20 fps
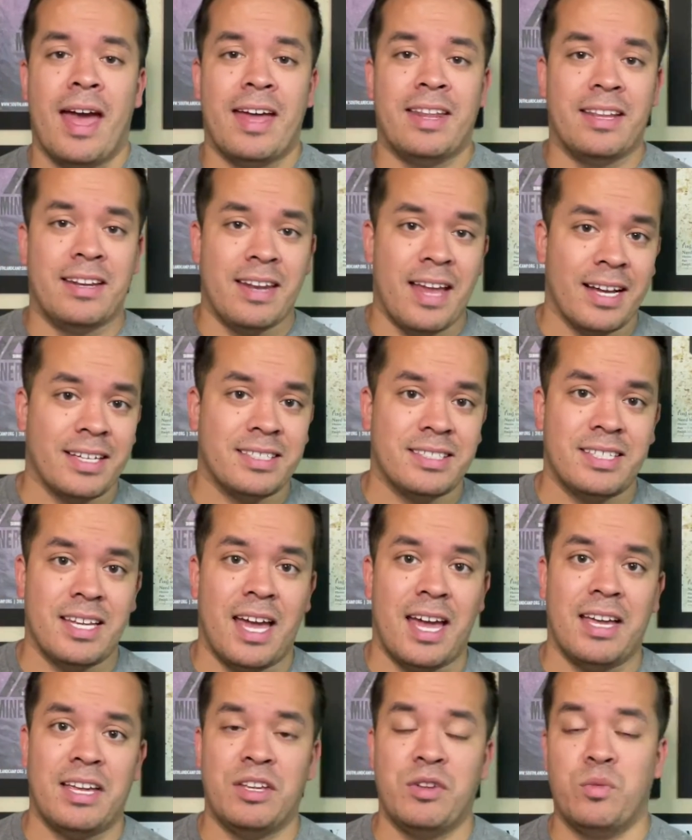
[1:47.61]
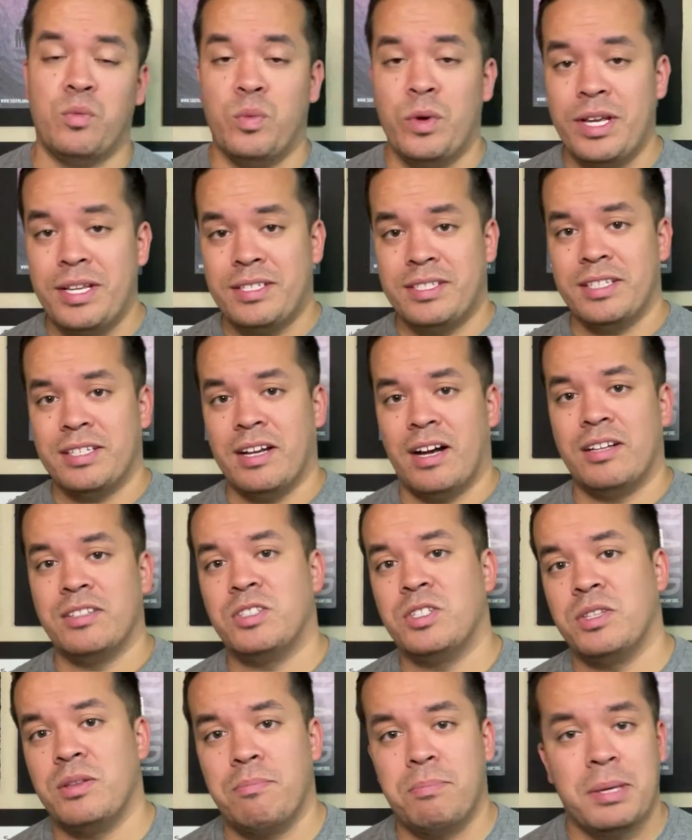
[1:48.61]
And the next day, he reads it
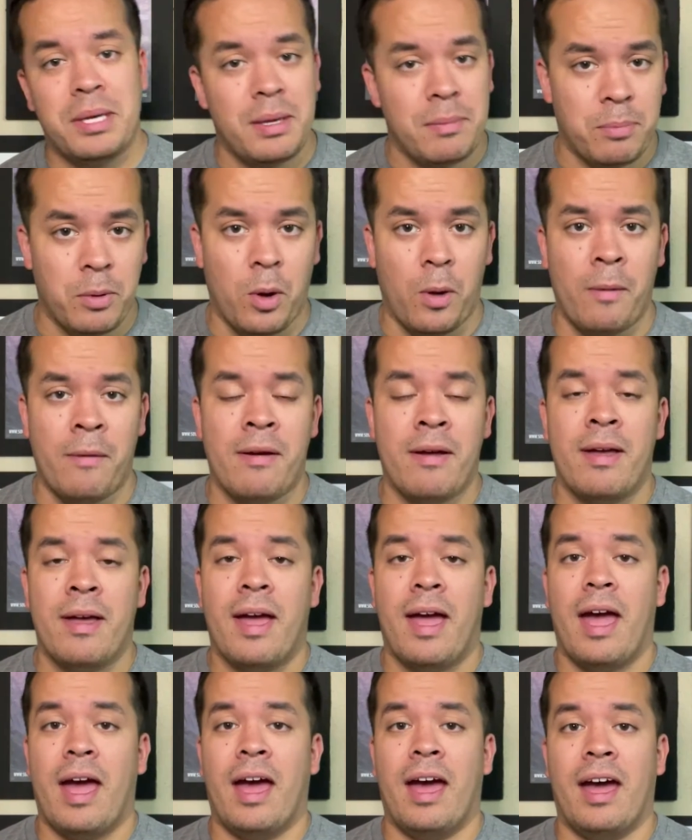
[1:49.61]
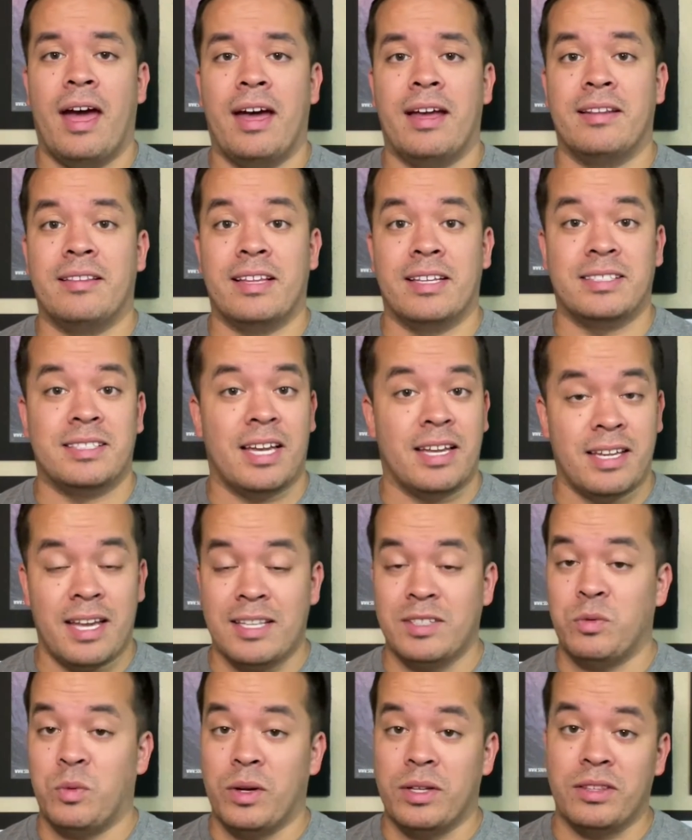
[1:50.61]
unto the people, and they say,
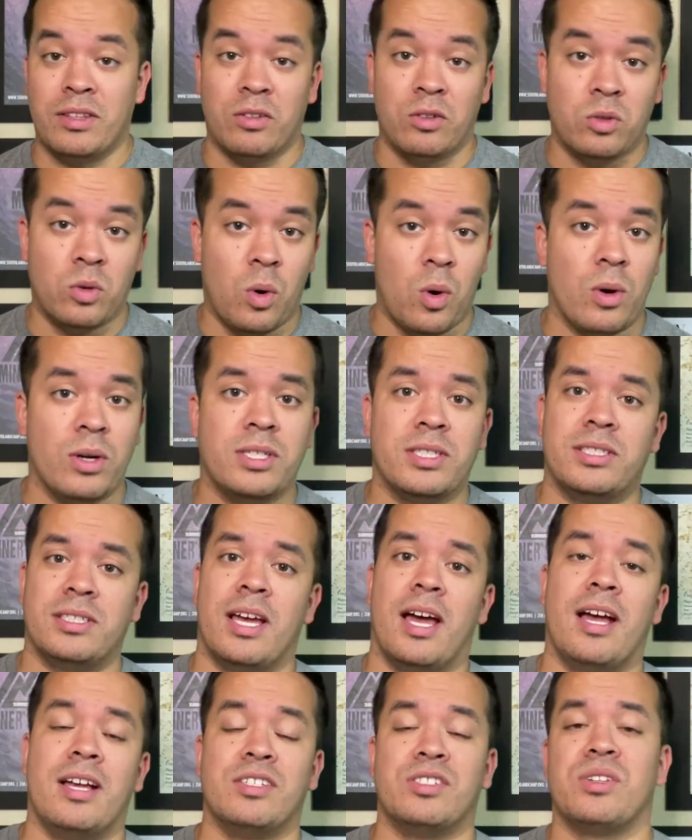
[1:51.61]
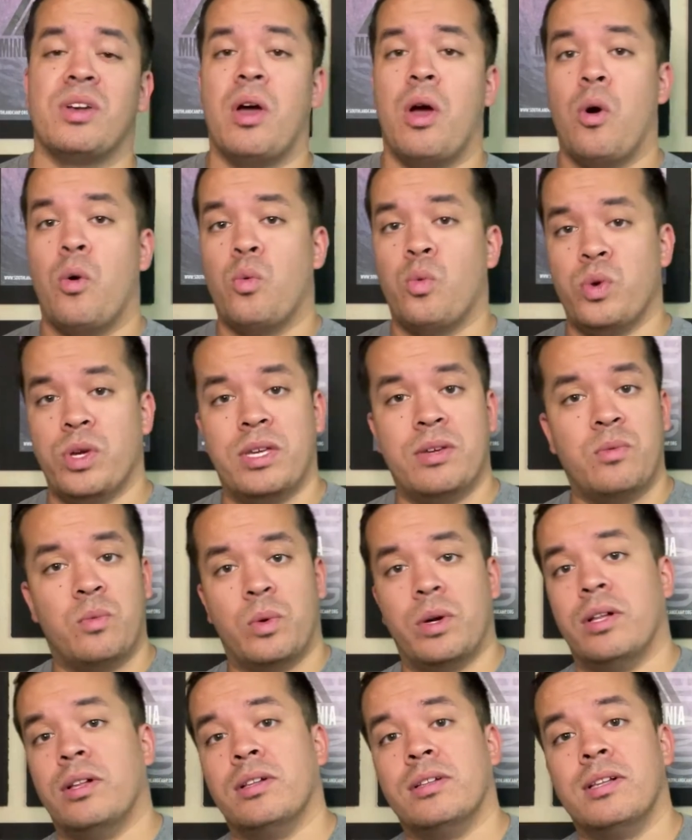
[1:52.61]
Yes, what the Lord says, we
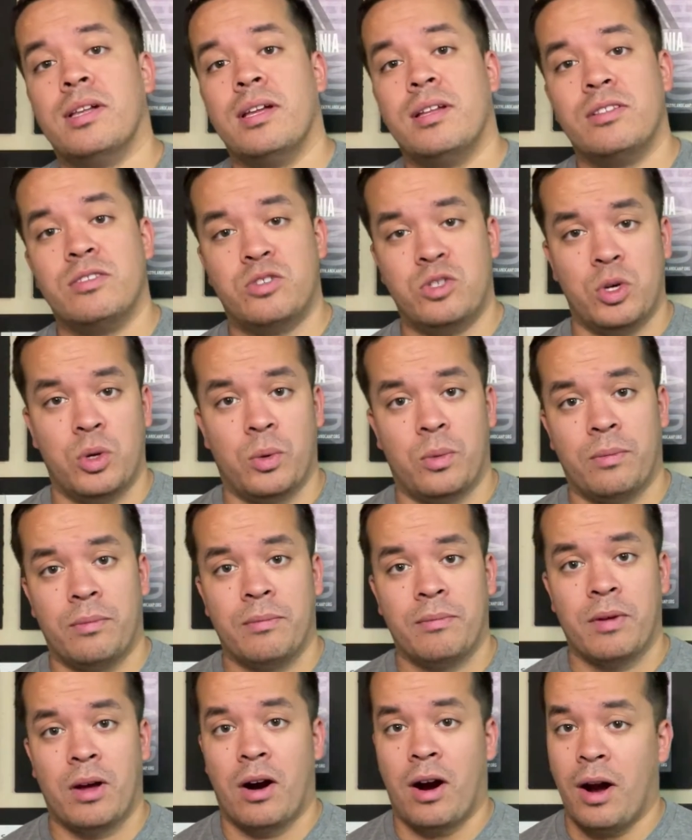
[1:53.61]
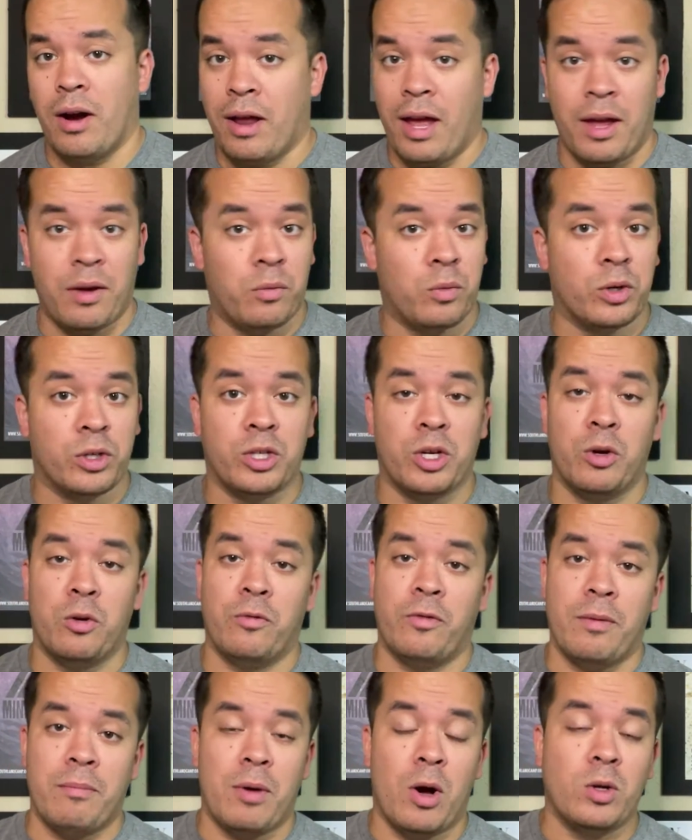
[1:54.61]
will do. All right, hey, we're good
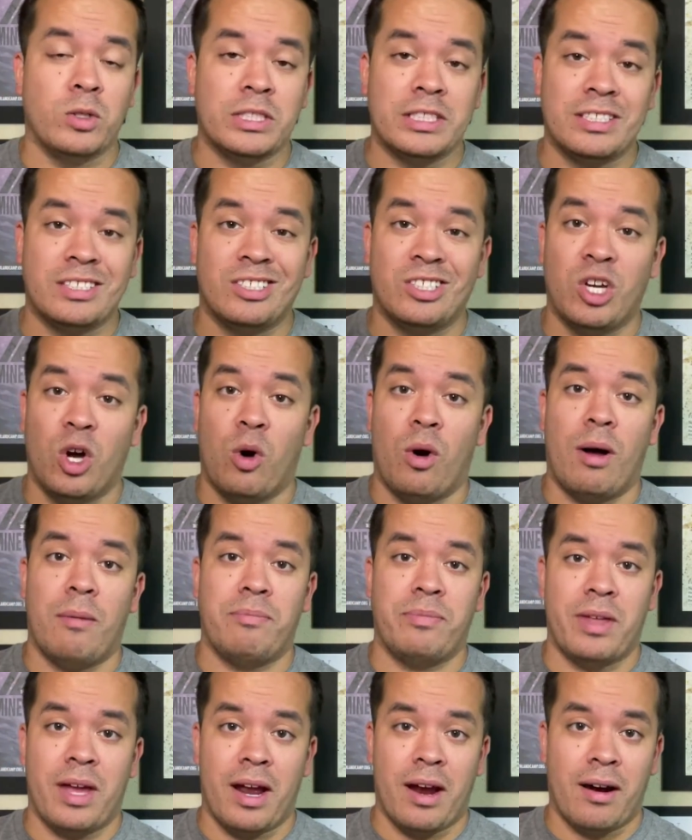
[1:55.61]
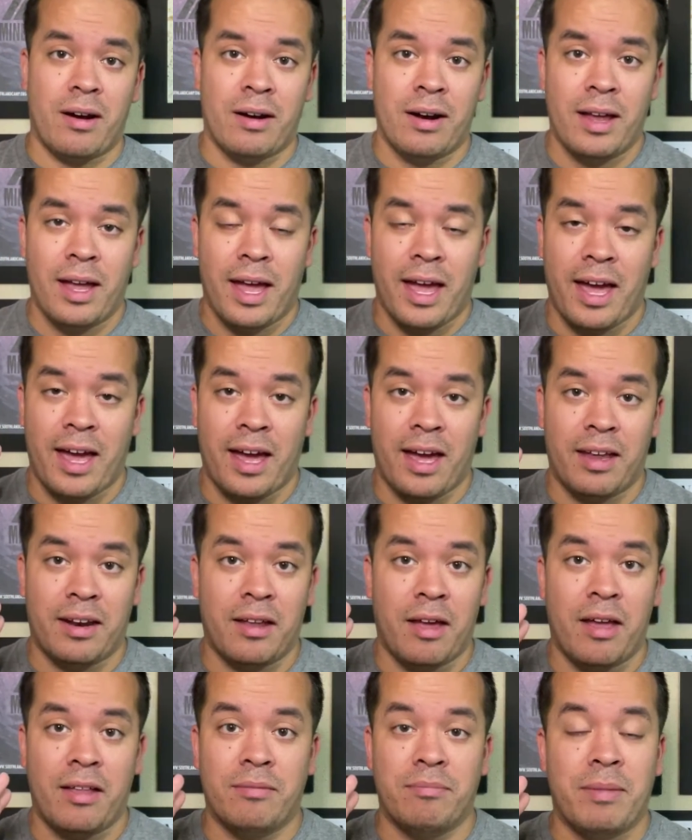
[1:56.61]
with it, Moses. Go up there
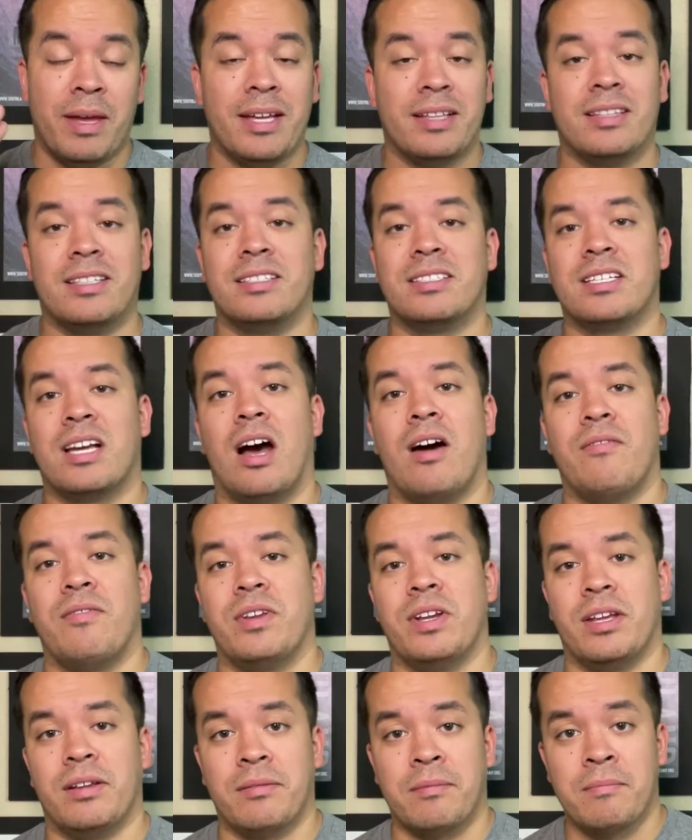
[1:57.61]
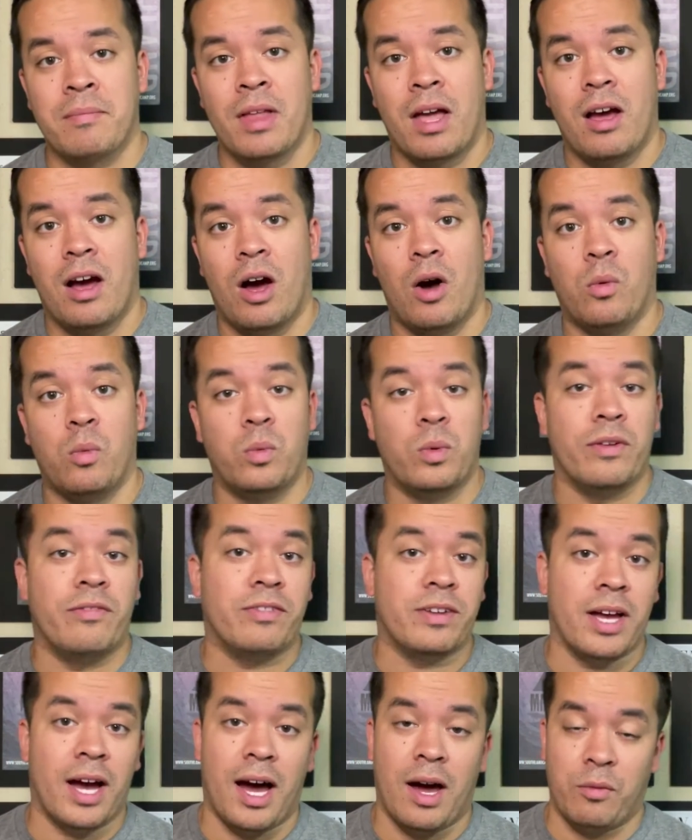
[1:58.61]
and, and make this covenant uh,
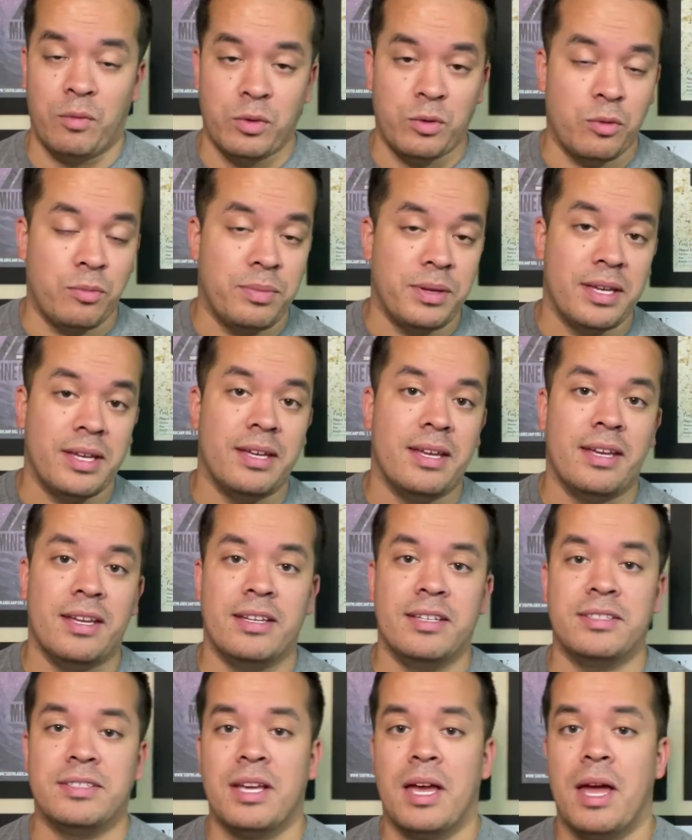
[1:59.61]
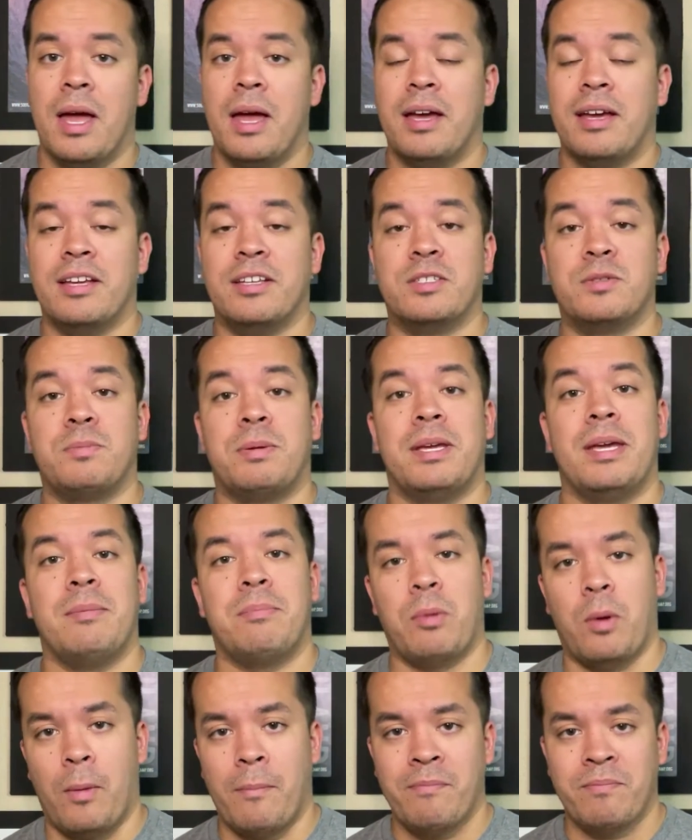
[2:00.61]
with God. We will be his, his
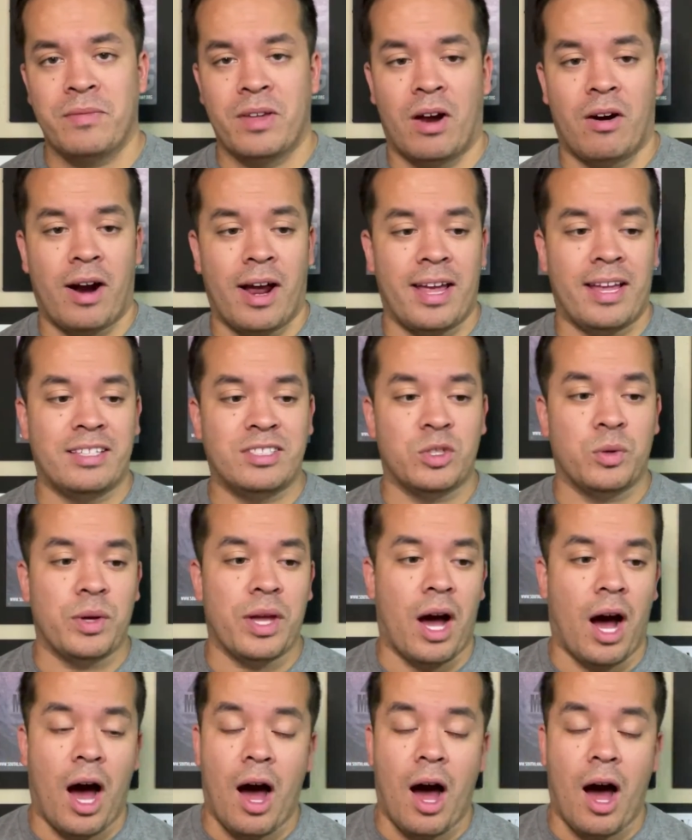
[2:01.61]
people. All right, and so he